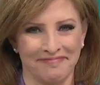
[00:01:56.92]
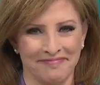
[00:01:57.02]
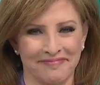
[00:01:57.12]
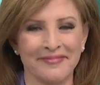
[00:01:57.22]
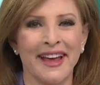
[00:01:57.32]

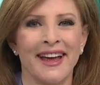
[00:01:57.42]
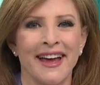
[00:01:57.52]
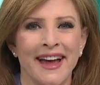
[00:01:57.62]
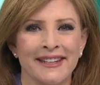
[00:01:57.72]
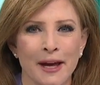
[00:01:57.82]
Hmm.
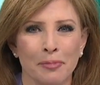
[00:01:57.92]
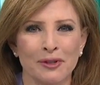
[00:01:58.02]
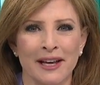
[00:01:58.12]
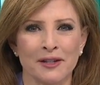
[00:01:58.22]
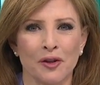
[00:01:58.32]
Temple
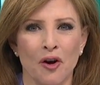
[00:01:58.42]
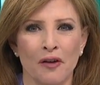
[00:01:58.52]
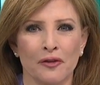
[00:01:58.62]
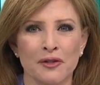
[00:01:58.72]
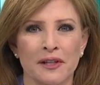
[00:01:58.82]
Dental
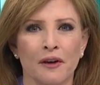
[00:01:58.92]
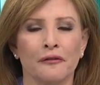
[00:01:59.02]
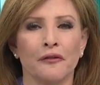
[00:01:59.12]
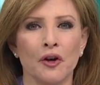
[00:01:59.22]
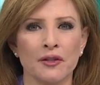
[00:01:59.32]
offers the
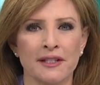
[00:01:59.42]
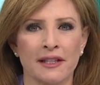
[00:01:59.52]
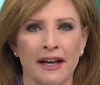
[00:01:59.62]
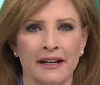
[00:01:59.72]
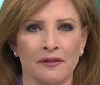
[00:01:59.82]
full
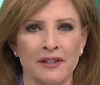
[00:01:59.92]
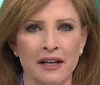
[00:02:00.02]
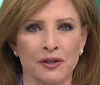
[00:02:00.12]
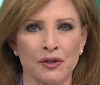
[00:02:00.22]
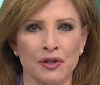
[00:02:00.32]
slate of
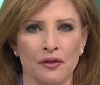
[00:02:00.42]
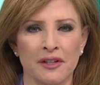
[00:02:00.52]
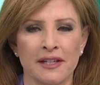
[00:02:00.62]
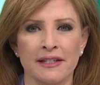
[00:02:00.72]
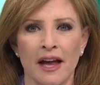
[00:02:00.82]
dental
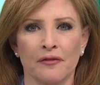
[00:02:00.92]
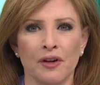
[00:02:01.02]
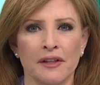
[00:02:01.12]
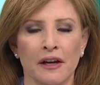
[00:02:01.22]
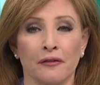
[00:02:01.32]
services,
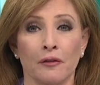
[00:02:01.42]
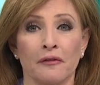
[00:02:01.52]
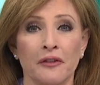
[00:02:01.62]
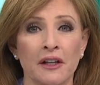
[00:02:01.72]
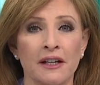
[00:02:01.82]
everything from
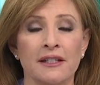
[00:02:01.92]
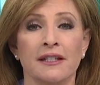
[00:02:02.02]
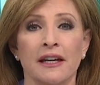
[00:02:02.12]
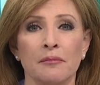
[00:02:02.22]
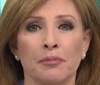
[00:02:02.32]
fillings
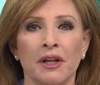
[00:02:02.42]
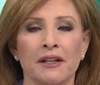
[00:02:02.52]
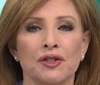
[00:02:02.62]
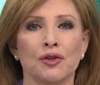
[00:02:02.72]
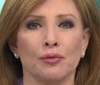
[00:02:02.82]
to
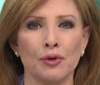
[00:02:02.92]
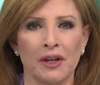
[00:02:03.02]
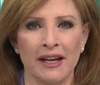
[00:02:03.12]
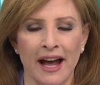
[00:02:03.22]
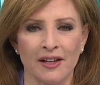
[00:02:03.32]
implants to root
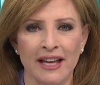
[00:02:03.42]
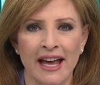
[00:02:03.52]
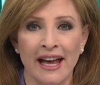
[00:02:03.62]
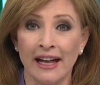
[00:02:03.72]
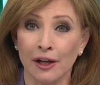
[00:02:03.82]
canals,
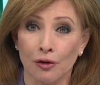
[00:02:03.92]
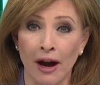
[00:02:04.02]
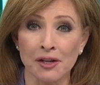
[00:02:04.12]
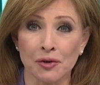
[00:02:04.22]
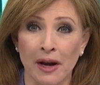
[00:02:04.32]
and it
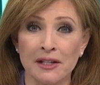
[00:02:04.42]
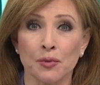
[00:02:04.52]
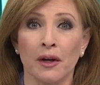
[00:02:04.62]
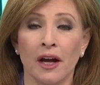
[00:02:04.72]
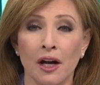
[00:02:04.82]
graduates
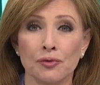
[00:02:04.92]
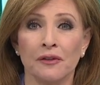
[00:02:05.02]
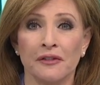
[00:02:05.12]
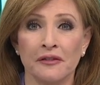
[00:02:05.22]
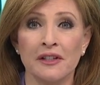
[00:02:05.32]

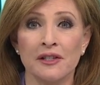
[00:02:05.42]
150